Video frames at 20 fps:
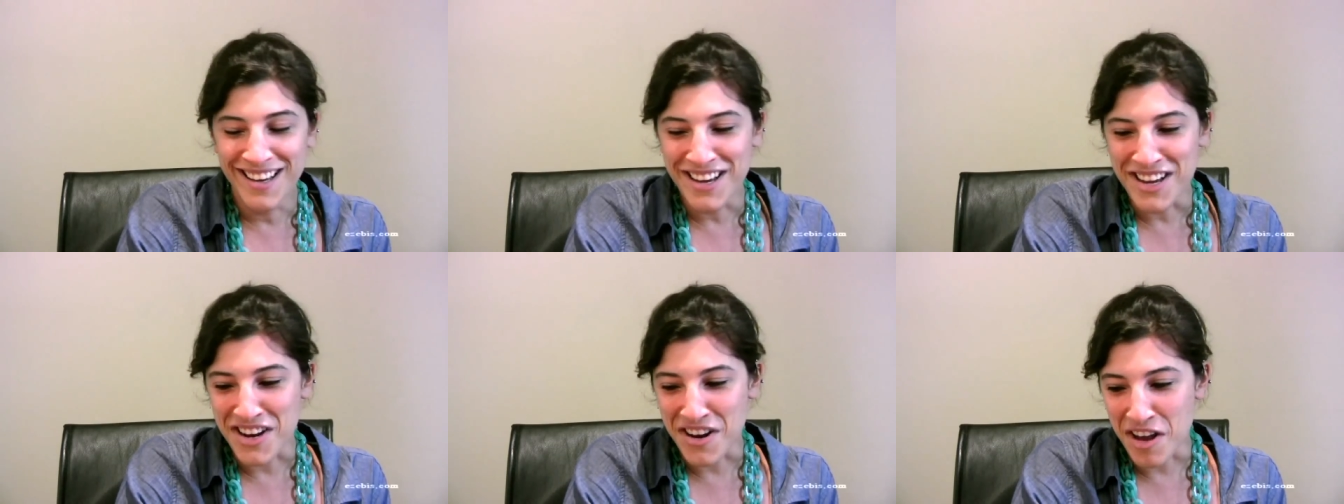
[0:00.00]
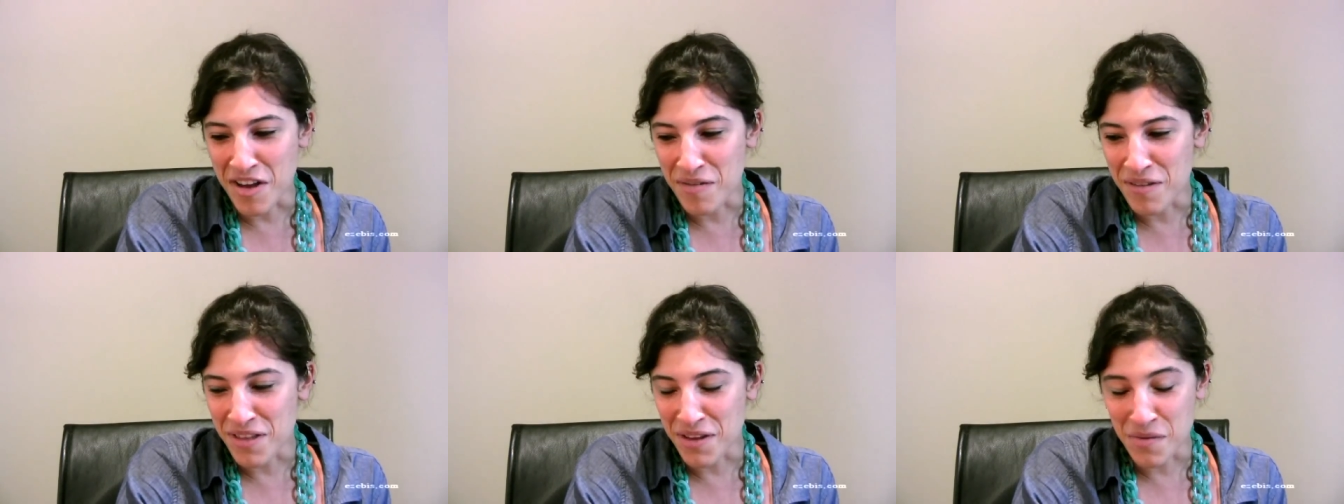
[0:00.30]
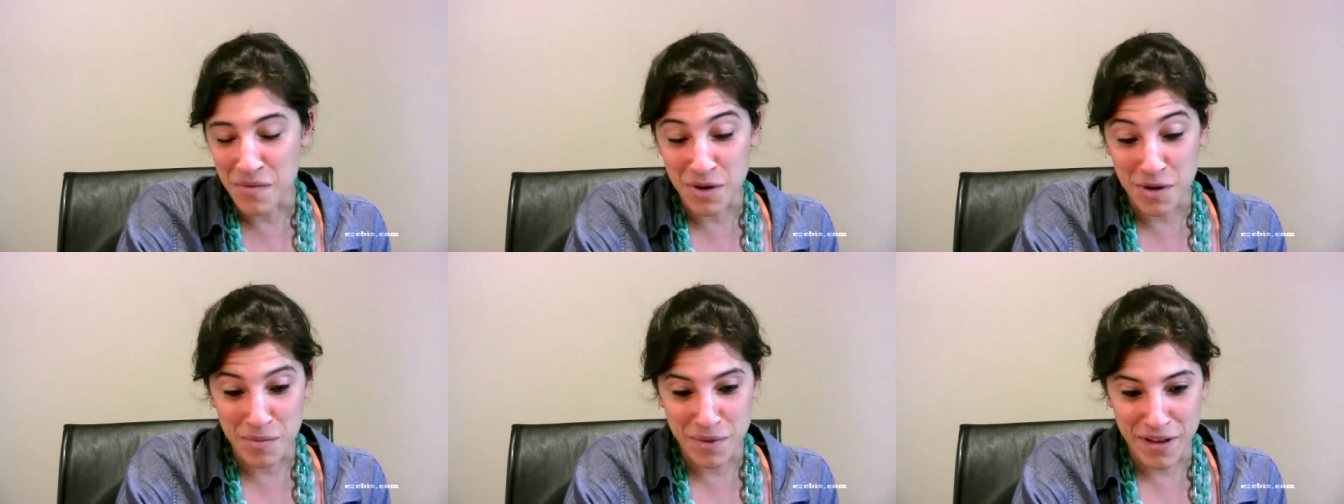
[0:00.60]
I
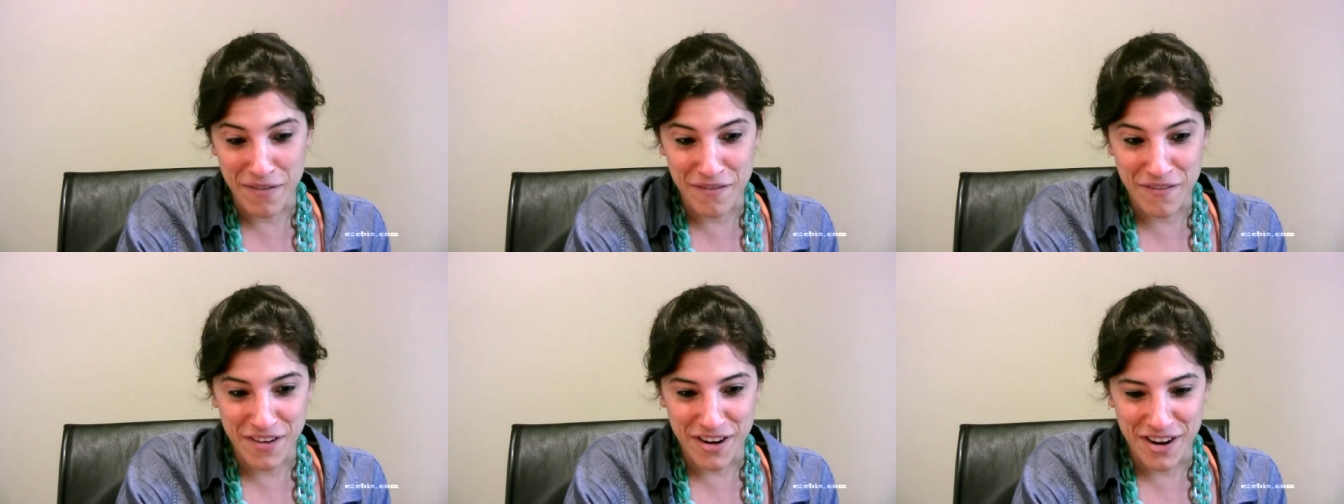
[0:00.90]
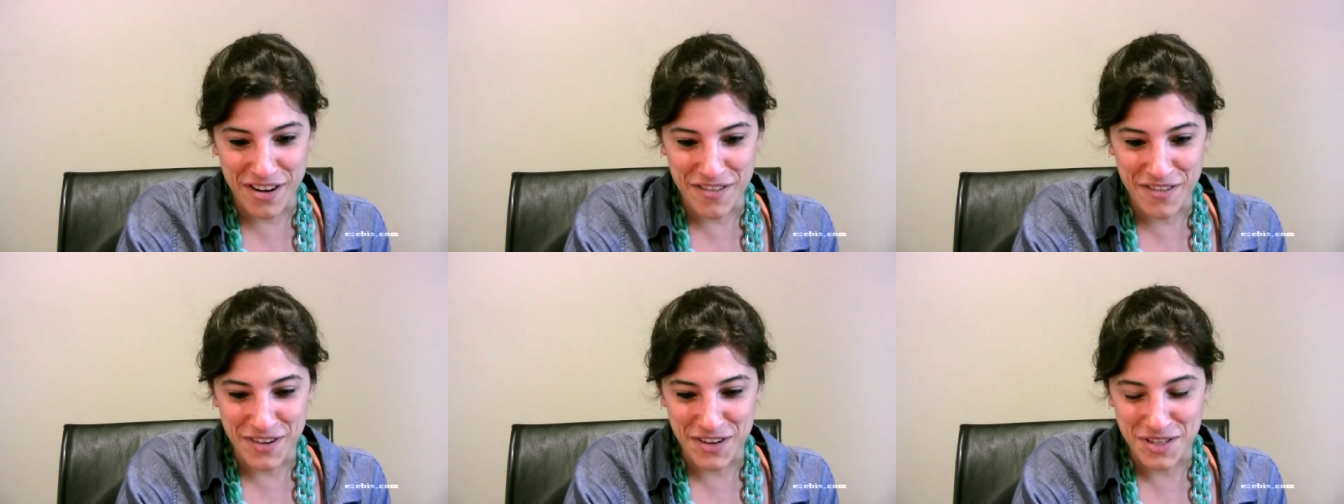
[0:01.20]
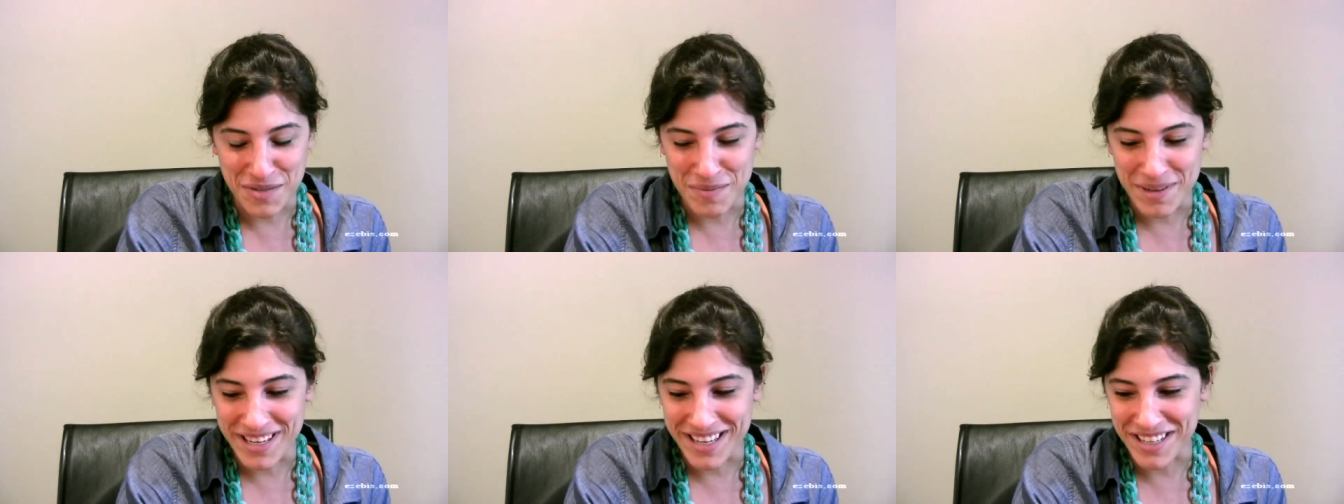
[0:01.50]
think one of my very
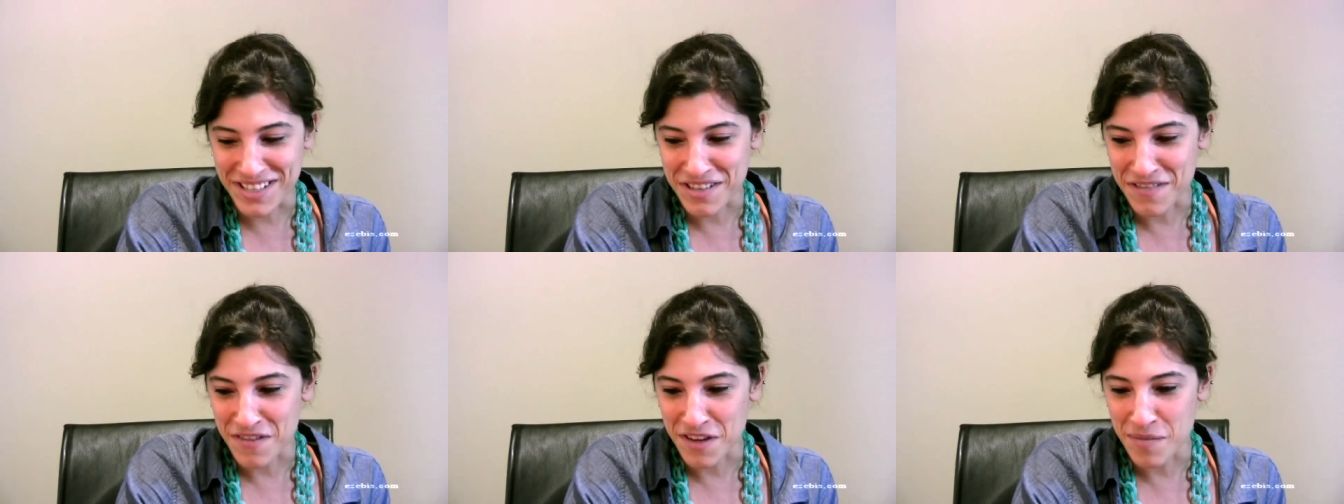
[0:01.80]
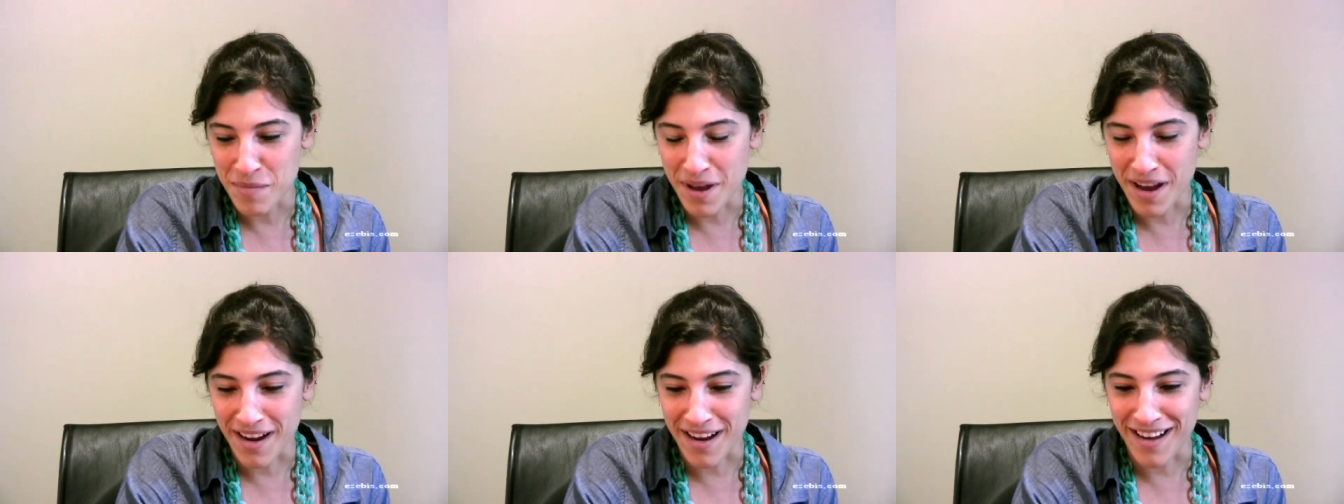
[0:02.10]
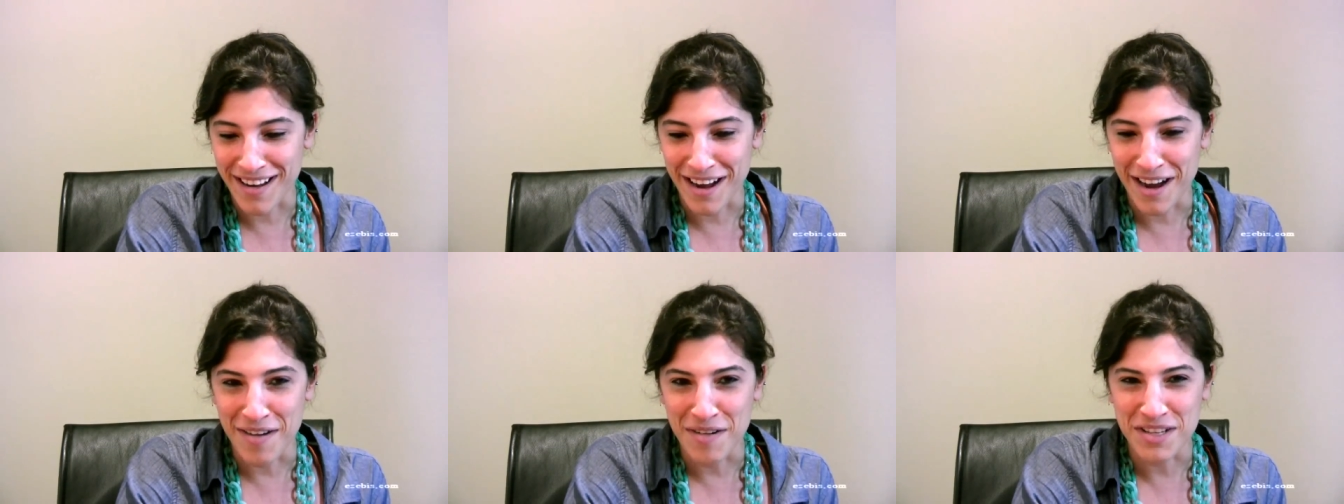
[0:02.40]
first meetings, the feedback
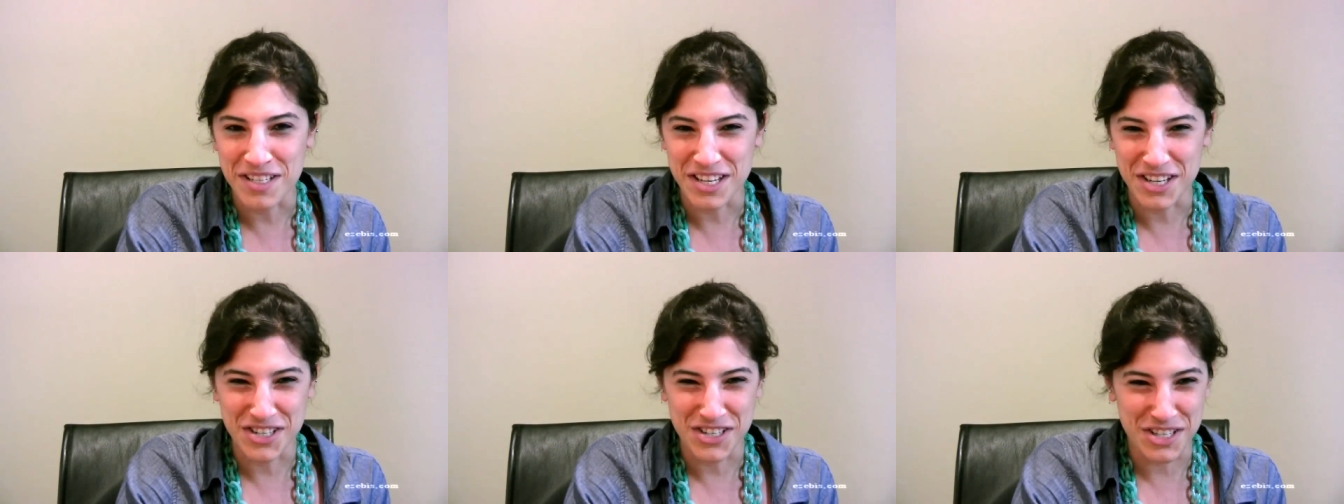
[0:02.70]
I got was like,